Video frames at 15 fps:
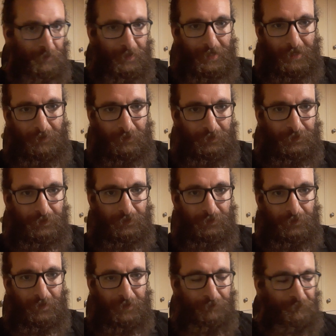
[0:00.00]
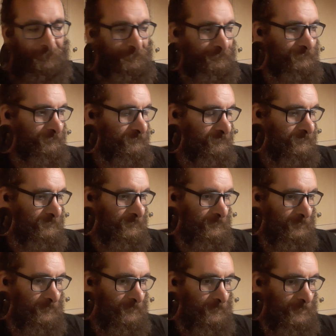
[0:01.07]
be able to
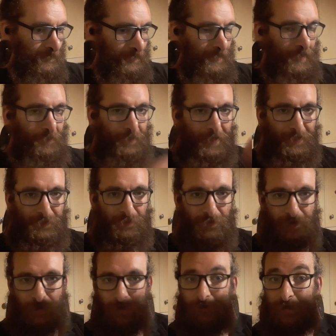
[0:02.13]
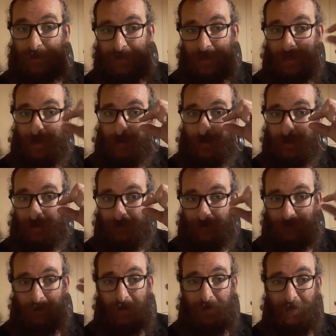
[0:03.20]
get the actual jewellery sideways
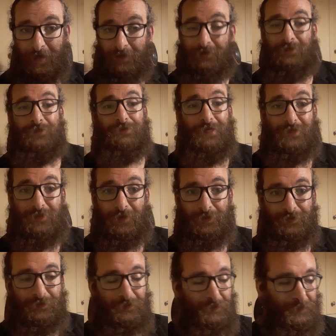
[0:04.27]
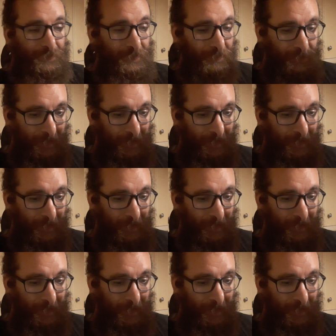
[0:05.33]
through my stretched nostrils